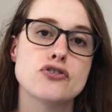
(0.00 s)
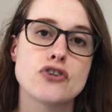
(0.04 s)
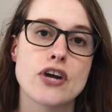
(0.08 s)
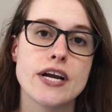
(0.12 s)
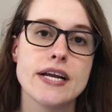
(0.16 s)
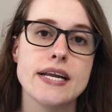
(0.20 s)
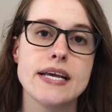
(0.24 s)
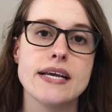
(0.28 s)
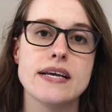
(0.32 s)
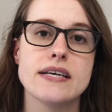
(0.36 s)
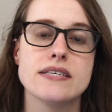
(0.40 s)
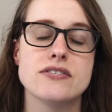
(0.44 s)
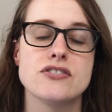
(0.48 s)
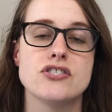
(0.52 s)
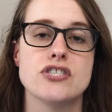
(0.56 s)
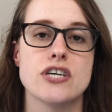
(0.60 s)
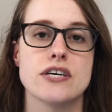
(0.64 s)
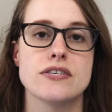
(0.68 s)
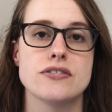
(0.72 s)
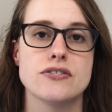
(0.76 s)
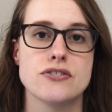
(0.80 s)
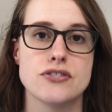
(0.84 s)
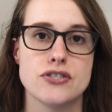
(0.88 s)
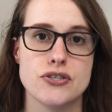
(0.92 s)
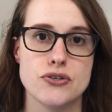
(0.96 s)
Training is
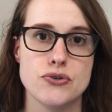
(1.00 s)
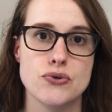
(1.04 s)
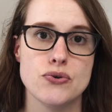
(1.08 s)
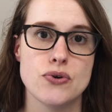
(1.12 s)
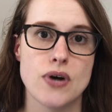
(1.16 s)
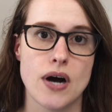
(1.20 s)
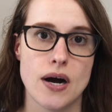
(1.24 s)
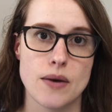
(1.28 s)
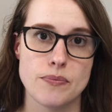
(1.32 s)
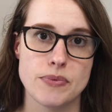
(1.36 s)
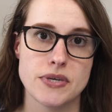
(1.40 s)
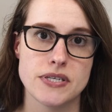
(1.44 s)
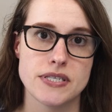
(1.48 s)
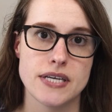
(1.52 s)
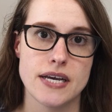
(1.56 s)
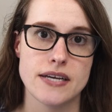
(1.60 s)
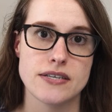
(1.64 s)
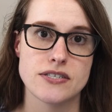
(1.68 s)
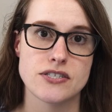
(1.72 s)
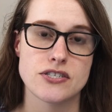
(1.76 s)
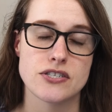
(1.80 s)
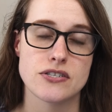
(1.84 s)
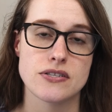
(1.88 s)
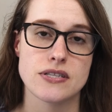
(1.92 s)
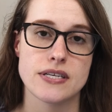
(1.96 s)
just too
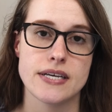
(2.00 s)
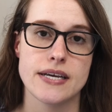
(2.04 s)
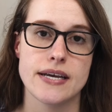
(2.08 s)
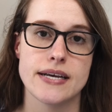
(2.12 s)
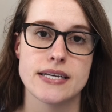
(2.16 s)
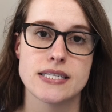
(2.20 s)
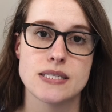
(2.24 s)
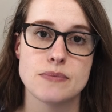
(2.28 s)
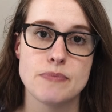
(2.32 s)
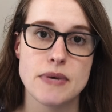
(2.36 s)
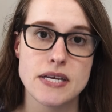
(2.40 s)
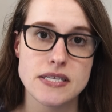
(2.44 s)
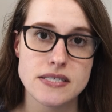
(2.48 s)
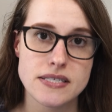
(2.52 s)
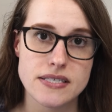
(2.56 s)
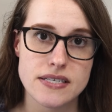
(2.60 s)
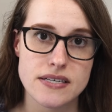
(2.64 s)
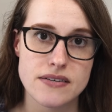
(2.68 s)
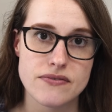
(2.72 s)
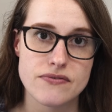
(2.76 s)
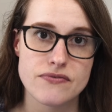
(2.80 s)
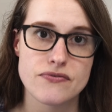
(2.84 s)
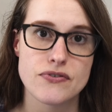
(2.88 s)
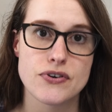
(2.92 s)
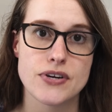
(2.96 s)
computationally
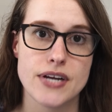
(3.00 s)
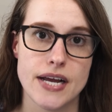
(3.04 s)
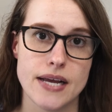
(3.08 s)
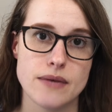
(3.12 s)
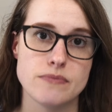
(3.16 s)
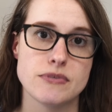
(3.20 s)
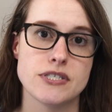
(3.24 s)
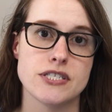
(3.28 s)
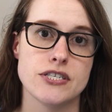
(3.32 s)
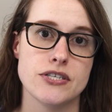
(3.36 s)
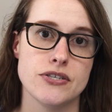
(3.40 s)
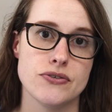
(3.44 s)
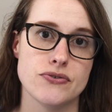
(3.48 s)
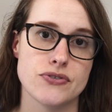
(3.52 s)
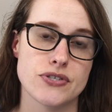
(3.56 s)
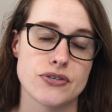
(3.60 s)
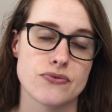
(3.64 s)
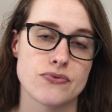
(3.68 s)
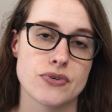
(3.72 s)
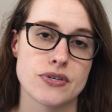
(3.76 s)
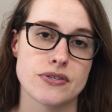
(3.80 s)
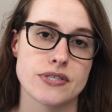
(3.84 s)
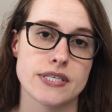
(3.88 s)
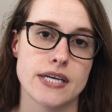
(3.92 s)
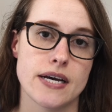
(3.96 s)
expensive for games to use it real